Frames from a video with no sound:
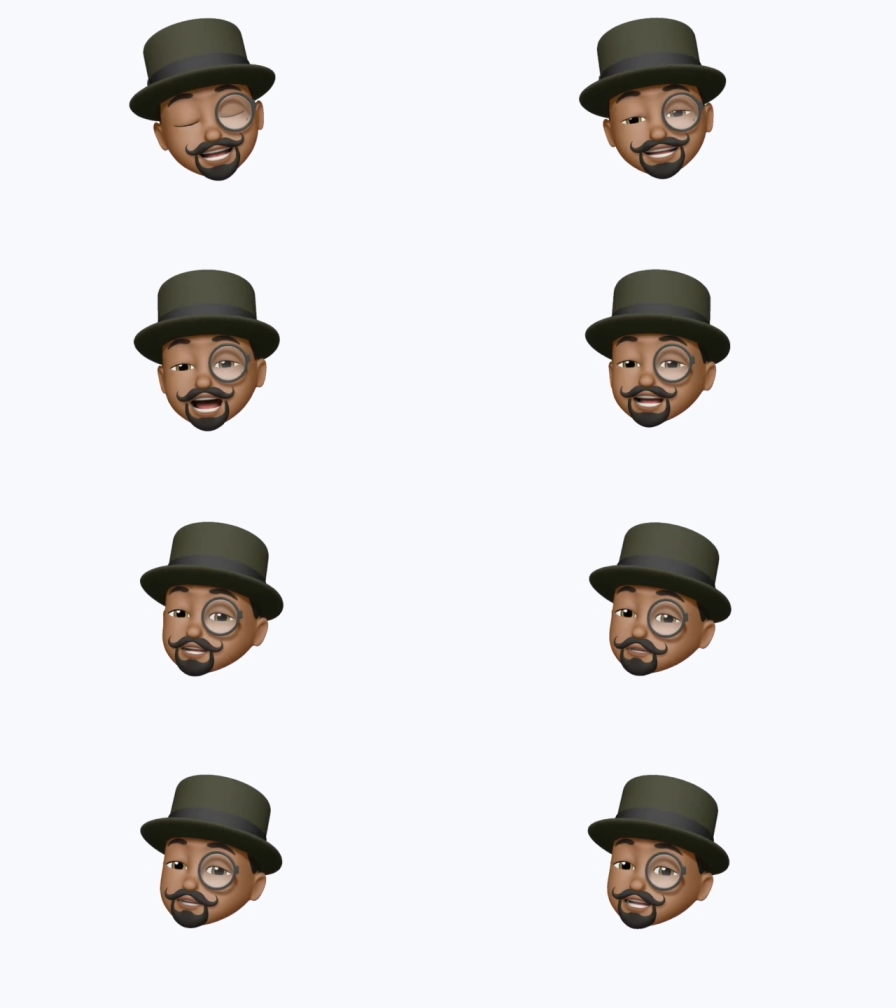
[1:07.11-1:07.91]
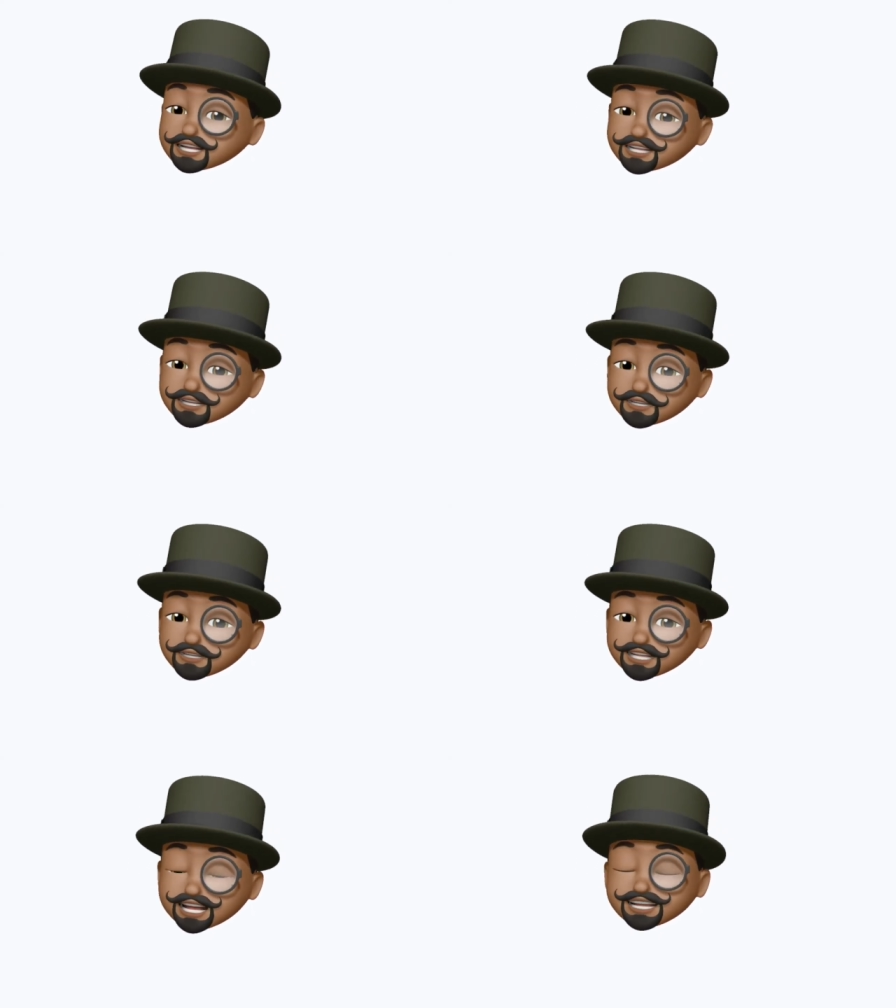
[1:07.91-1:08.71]
that you can
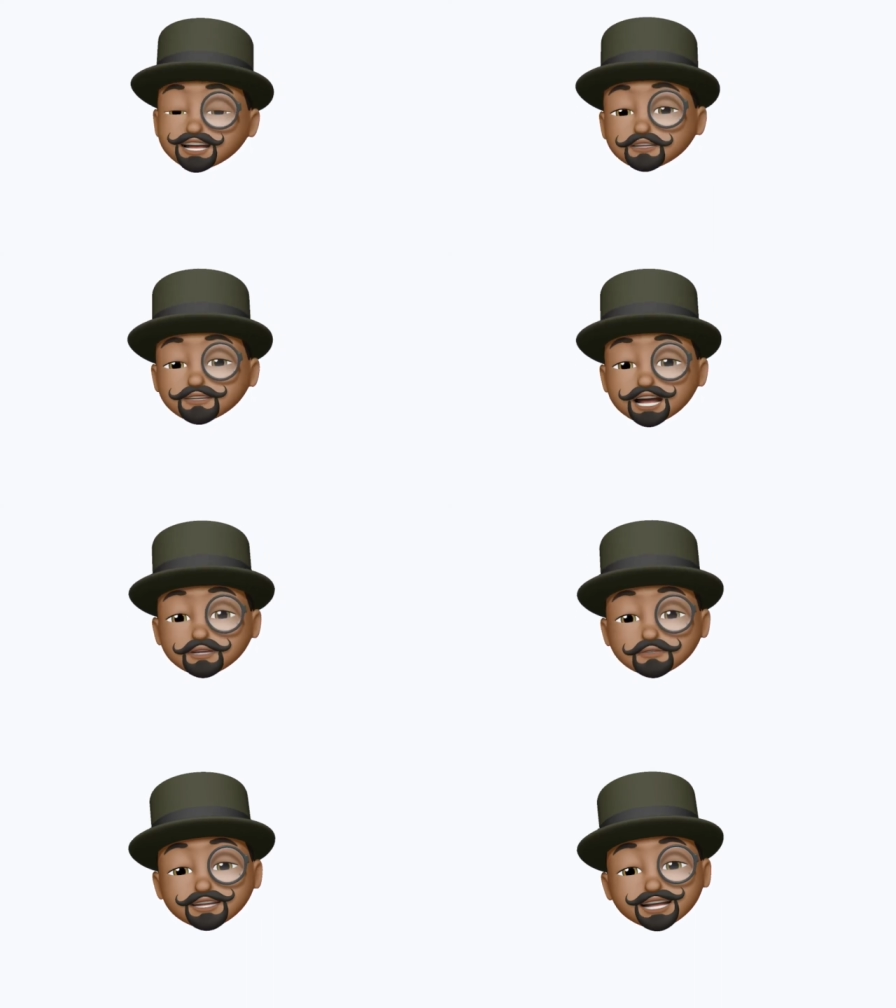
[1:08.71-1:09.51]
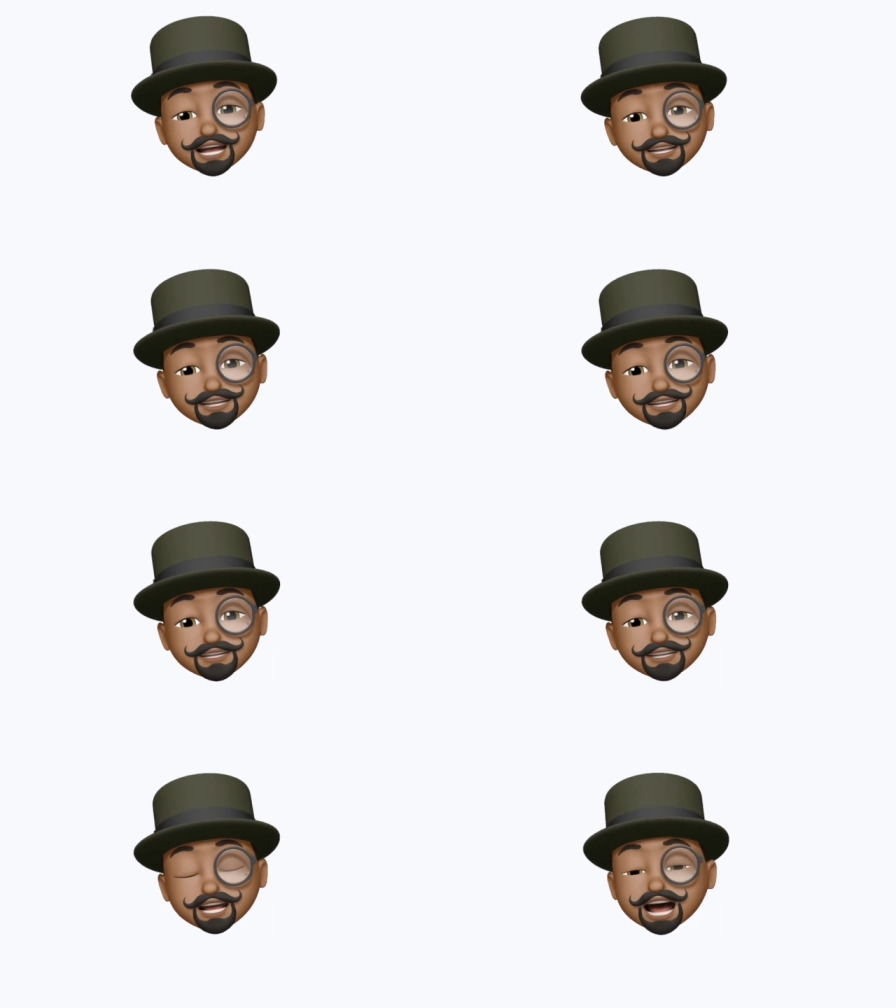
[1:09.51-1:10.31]
use to develop your characters